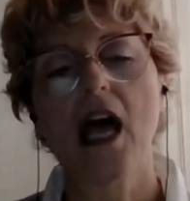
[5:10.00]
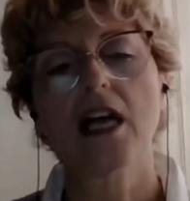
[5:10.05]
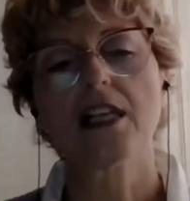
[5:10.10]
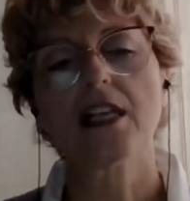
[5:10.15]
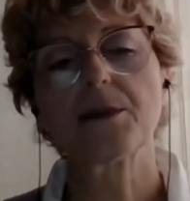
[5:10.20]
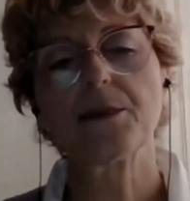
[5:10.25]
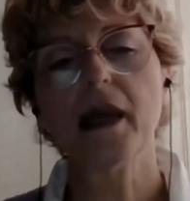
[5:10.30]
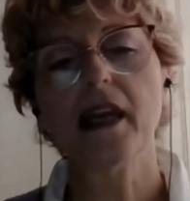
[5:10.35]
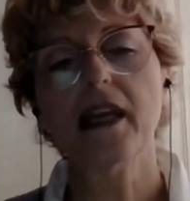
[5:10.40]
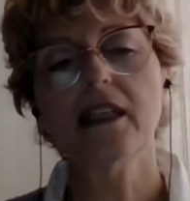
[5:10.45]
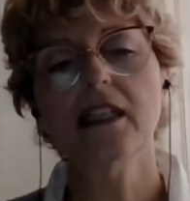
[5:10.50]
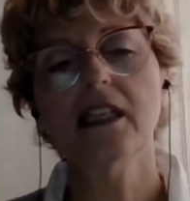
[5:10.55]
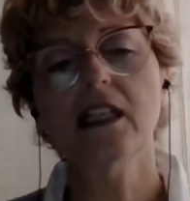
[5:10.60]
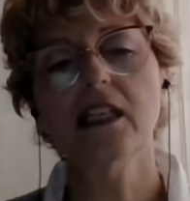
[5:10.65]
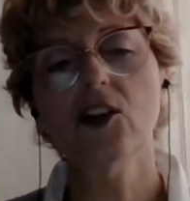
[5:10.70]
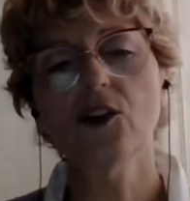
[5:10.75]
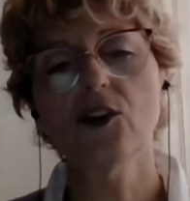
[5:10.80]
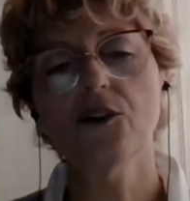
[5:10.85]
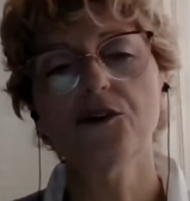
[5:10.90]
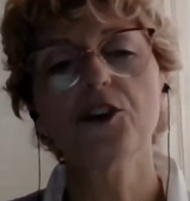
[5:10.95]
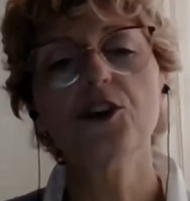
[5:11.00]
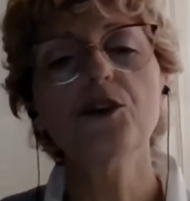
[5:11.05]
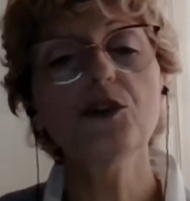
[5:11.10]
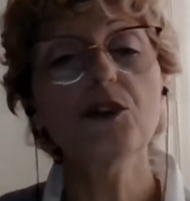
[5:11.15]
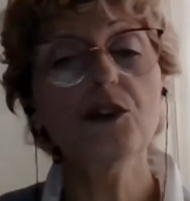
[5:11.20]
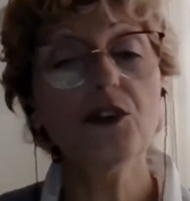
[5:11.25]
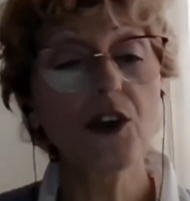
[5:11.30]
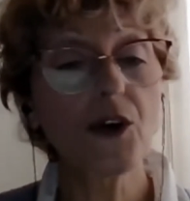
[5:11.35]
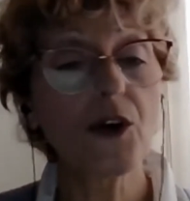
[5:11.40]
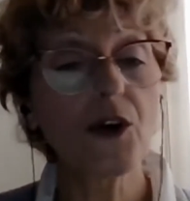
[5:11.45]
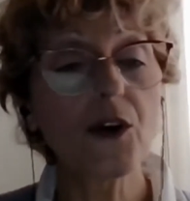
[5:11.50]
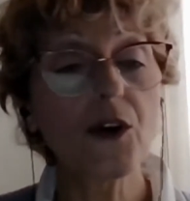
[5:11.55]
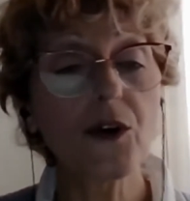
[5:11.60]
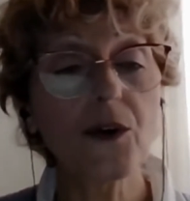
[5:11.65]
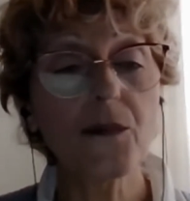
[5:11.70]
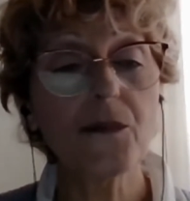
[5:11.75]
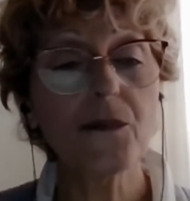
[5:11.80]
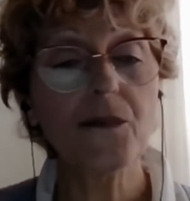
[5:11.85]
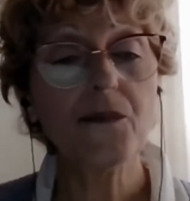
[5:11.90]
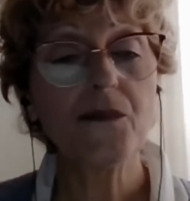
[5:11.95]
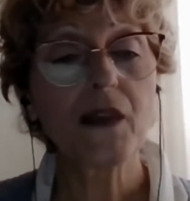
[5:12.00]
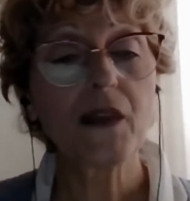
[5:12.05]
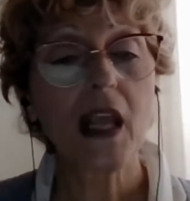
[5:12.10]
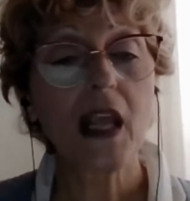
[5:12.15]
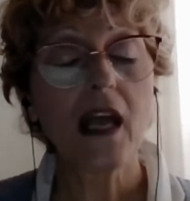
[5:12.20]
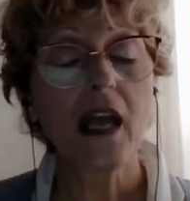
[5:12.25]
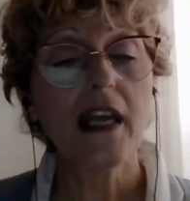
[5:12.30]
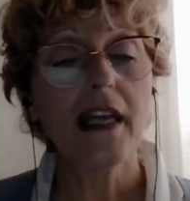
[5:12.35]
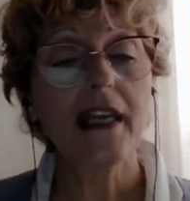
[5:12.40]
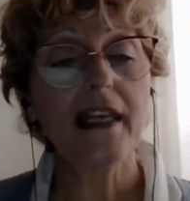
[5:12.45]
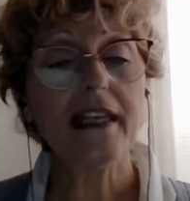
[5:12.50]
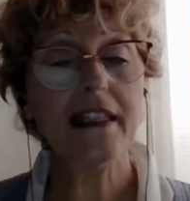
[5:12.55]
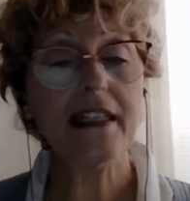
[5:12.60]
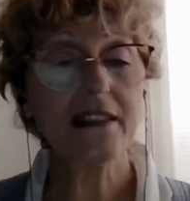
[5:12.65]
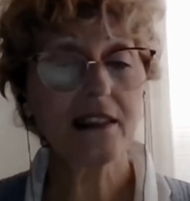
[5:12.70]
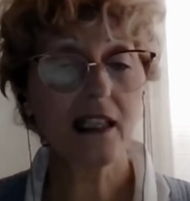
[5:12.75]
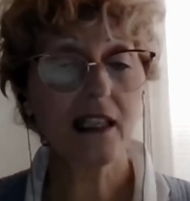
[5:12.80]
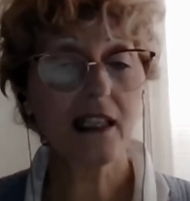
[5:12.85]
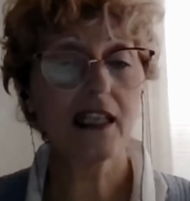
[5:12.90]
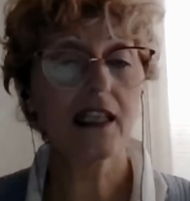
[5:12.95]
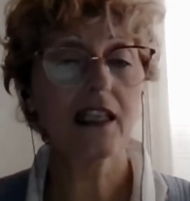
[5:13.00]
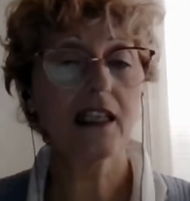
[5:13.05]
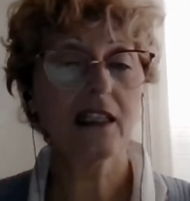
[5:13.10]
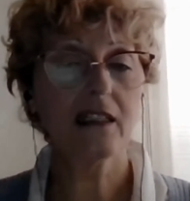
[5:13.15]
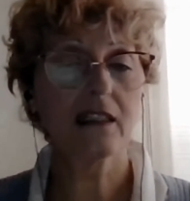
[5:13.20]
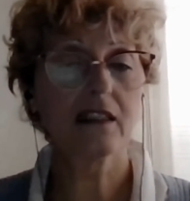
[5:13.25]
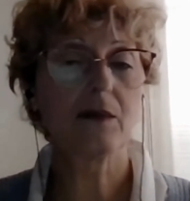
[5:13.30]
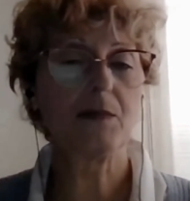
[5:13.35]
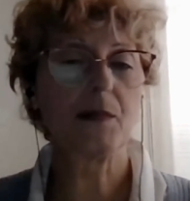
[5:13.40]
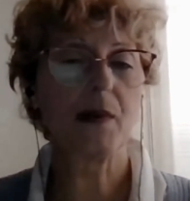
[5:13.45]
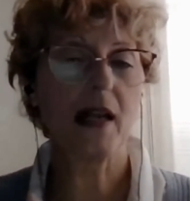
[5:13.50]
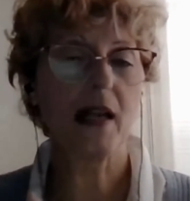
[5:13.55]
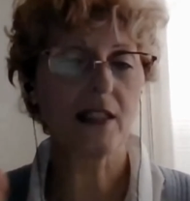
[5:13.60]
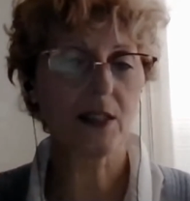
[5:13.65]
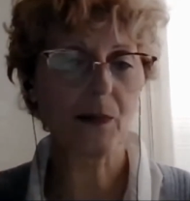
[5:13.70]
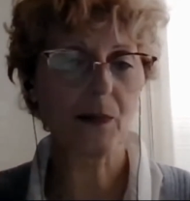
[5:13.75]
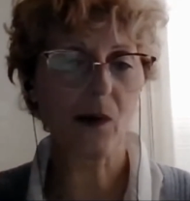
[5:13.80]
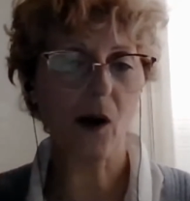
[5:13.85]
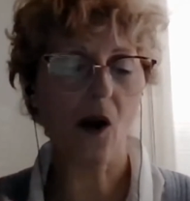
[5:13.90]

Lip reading: As many of you know, Italy, in the BEST